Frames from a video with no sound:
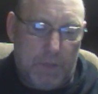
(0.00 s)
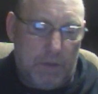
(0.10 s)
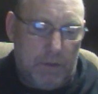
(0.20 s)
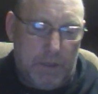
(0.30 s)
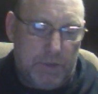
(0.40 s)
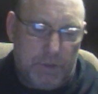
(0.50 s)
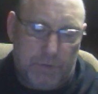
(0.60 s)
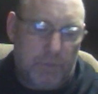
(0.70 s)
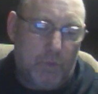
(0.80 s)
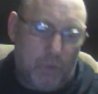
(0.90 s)
They
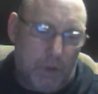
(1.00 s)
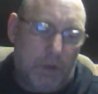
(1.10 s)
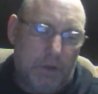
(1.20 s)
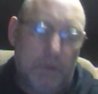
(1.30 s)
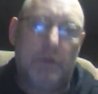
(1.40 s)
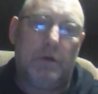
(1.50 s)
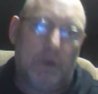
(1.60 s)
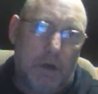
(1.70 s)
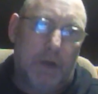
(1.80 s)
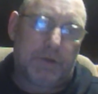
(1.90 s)
just work
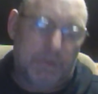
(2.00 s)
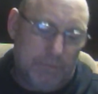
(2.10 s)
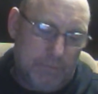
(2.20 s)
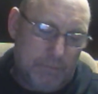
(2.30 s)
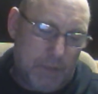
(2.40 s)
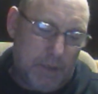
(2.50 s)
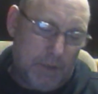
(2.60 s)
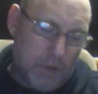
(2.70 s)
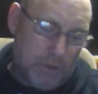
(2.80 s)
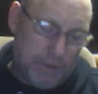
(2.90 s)
awesome.
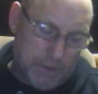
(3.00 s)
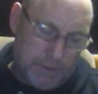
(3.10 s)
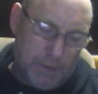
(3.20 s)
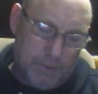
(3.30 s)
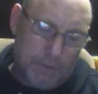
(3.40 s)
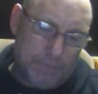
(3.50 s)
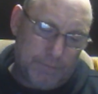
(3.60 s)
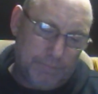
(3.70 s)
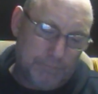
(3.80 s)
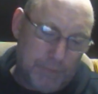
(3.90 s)
And knowing that they were
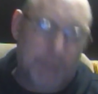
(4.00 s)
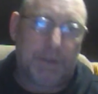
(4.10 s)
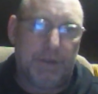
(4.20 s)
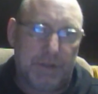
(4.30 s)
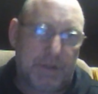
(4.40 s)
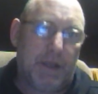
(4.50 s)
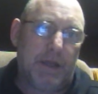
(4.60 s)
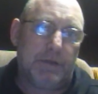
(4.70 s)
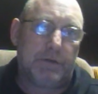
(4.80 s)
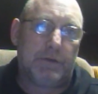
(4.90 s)
built in the
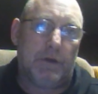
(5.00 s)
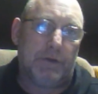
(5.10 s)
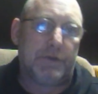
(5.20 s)
States, all